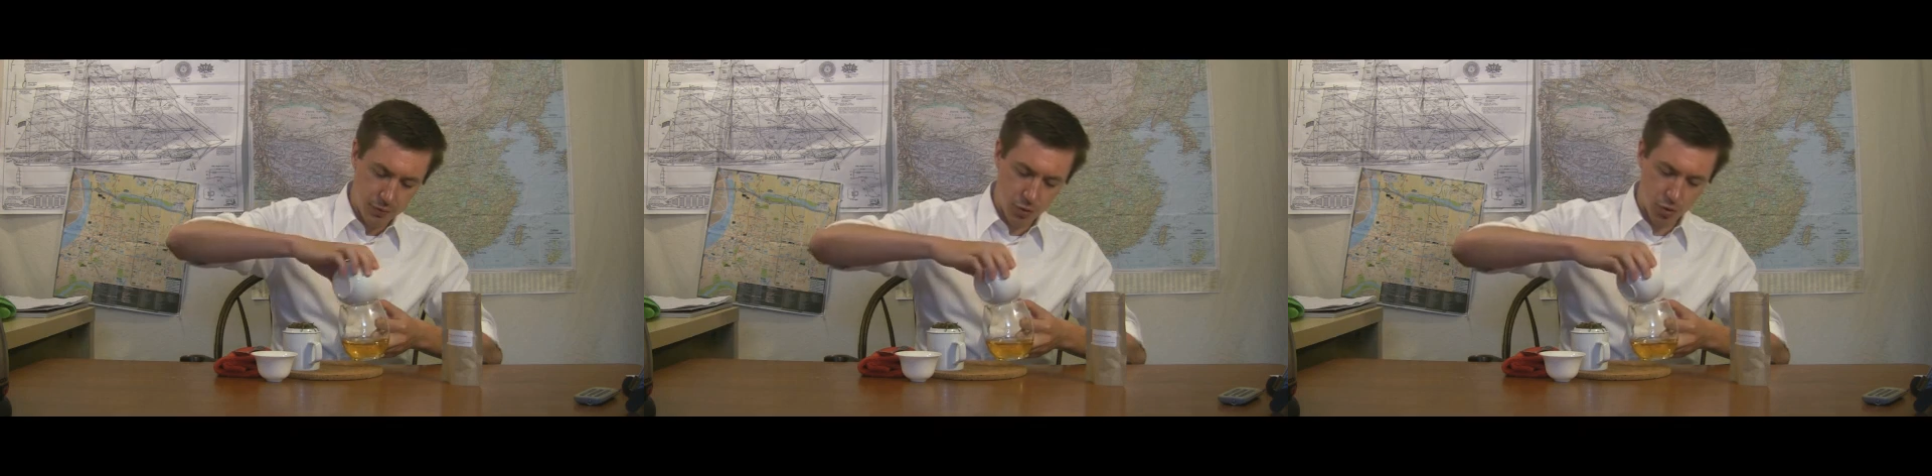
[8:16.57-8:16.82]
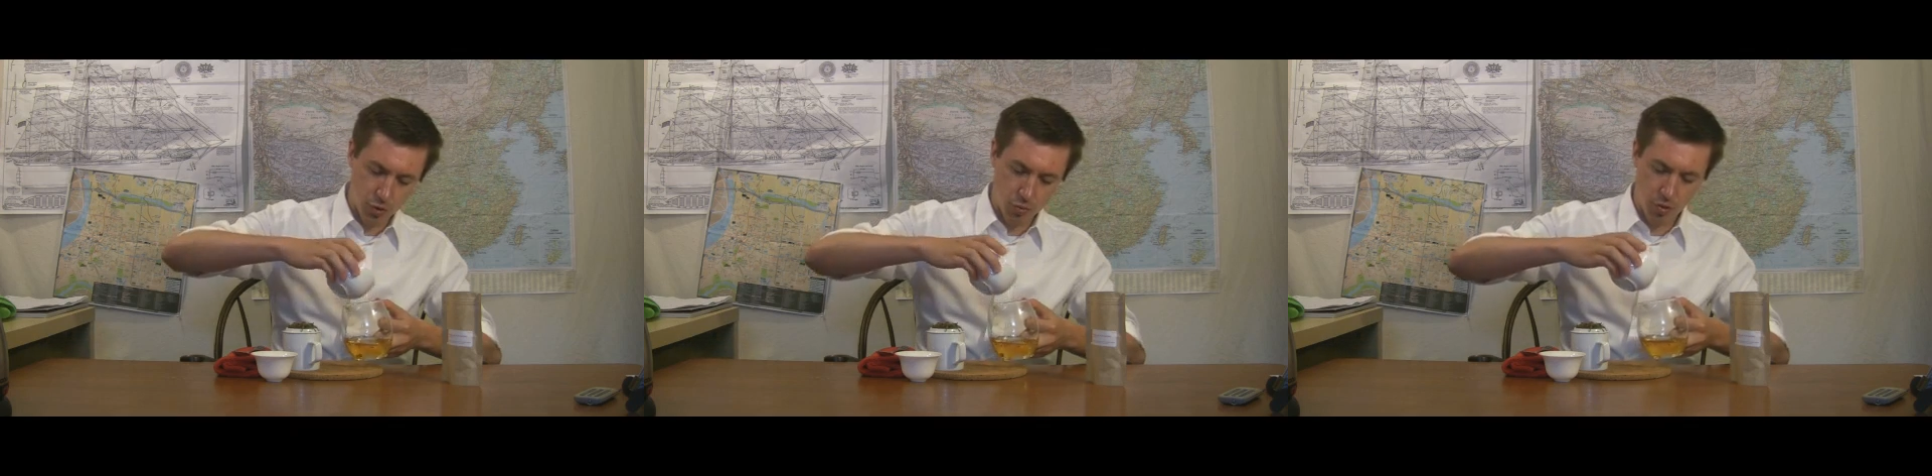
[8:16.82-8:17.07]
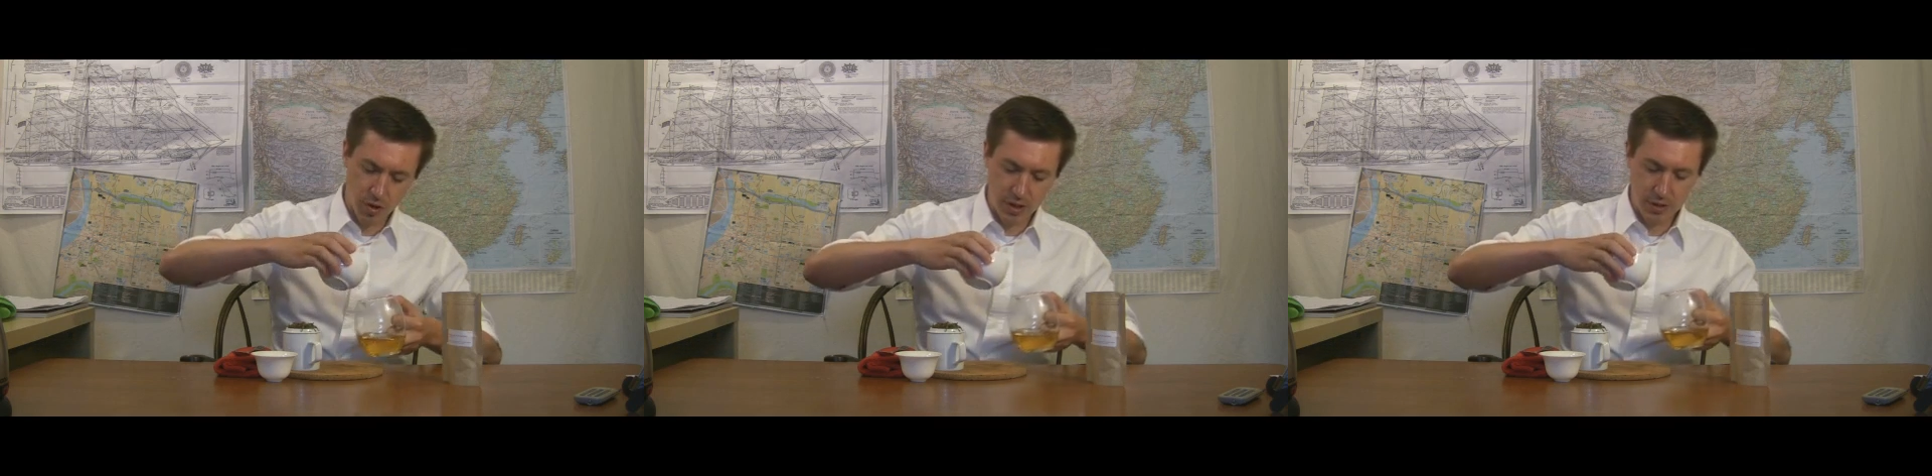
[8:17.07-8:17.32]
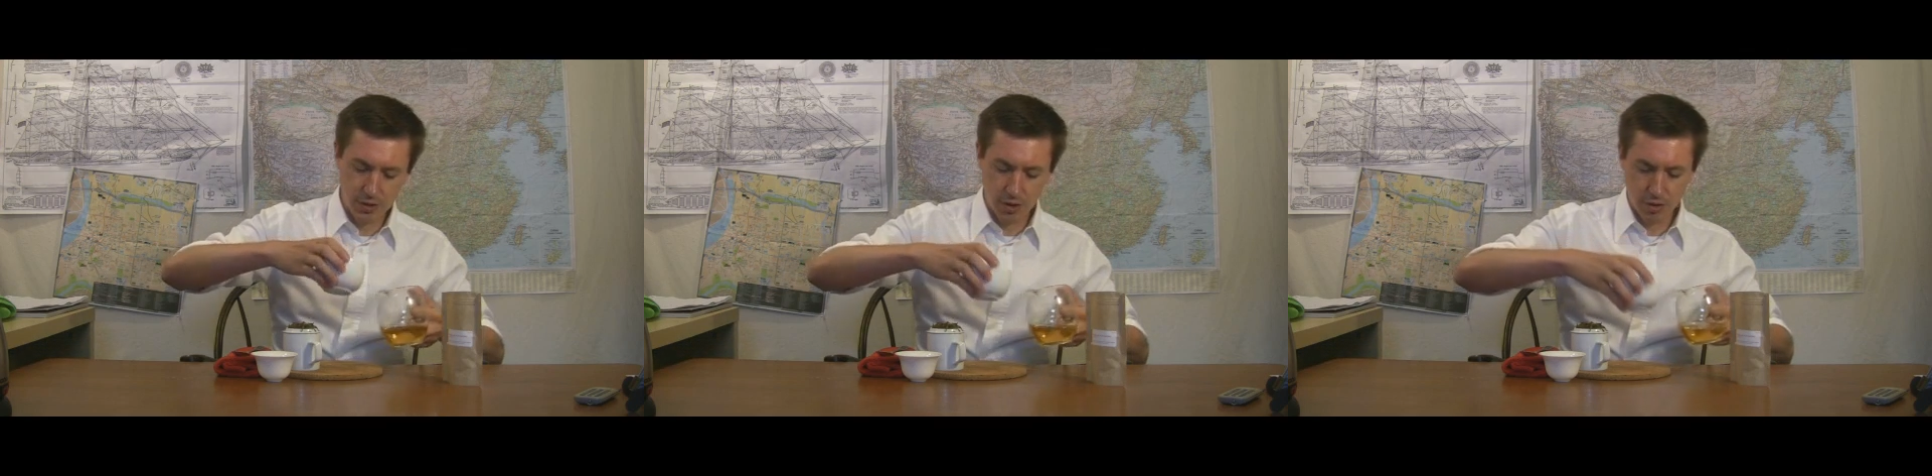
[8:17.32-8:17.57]
It's a little
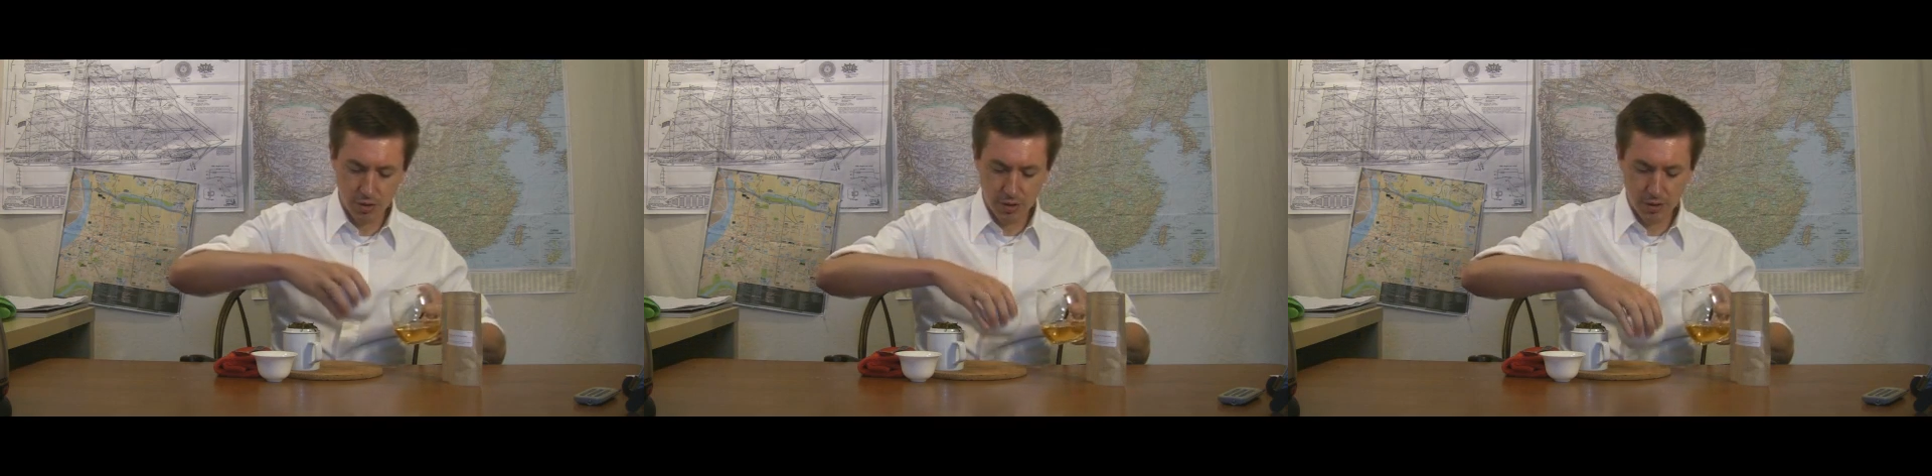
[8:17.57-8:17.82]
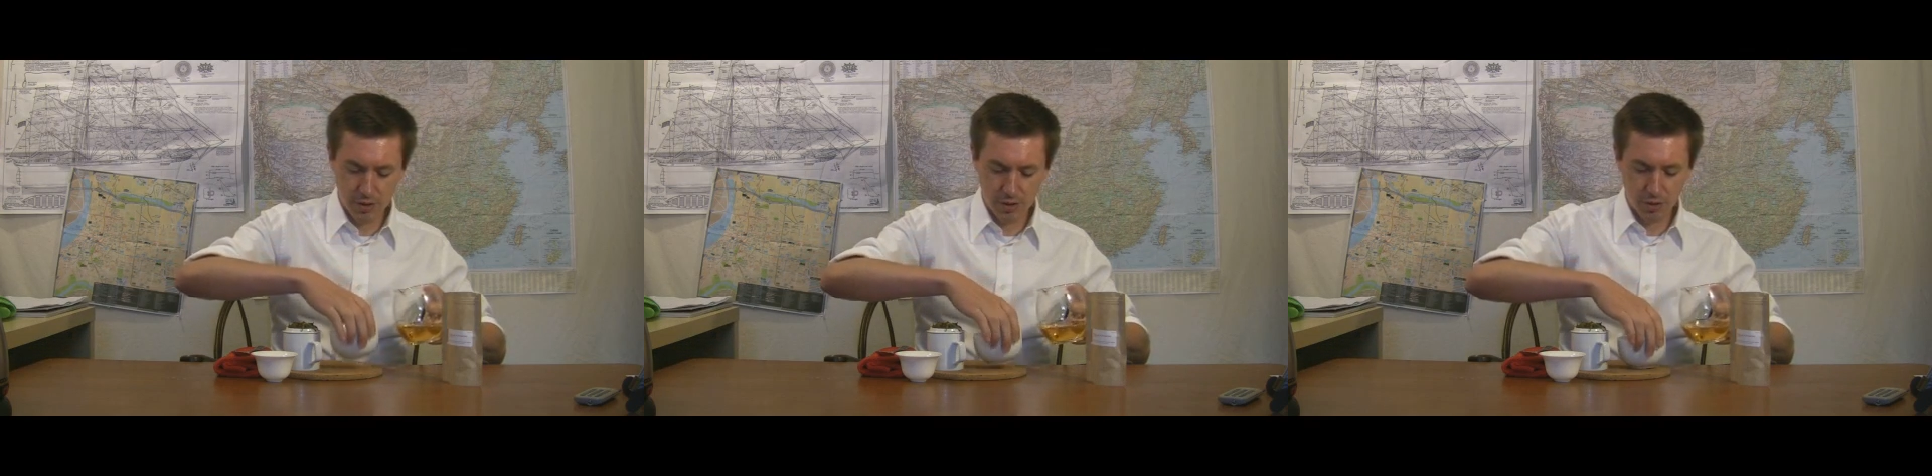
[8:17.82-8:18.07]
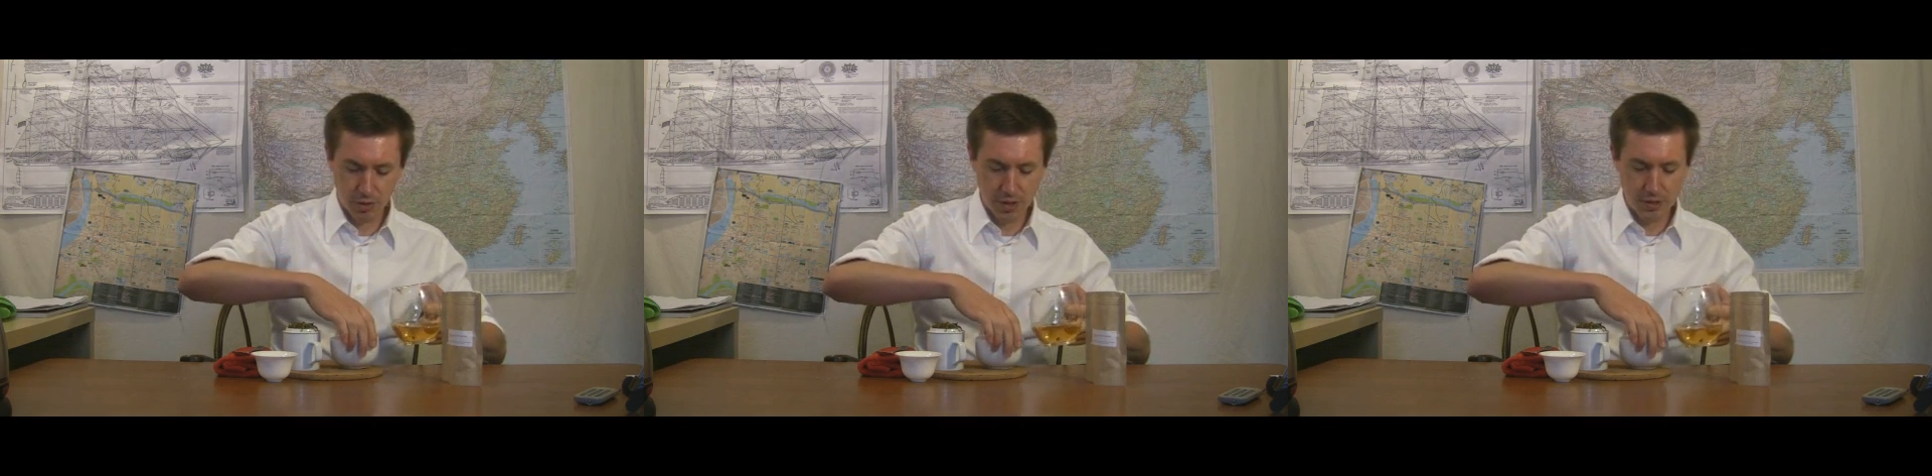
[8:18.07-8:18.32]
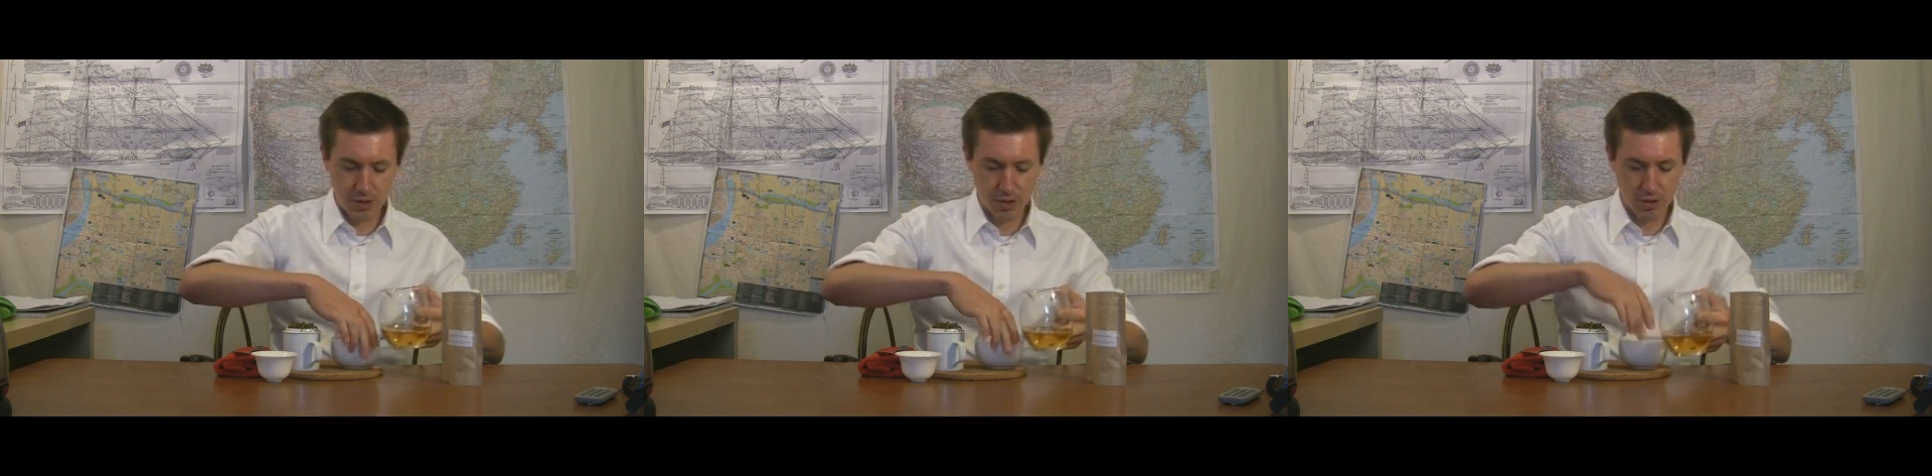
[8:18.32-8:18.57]
easier
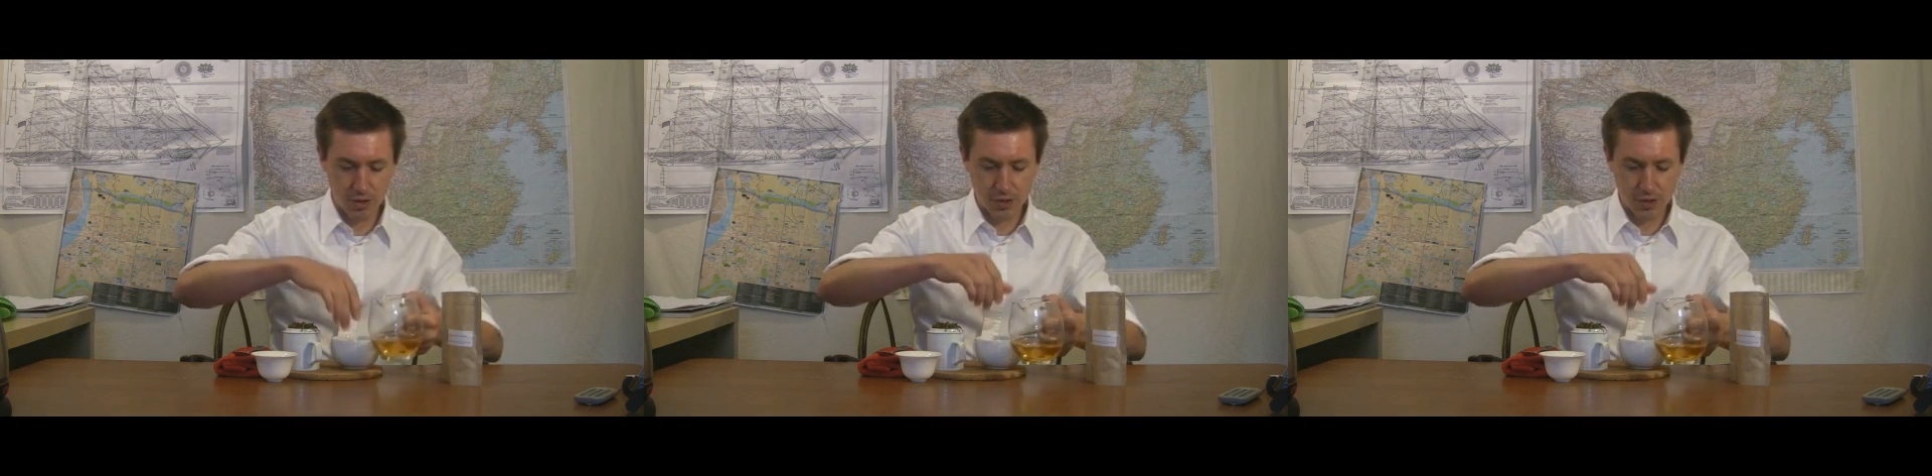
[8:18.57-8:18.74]
to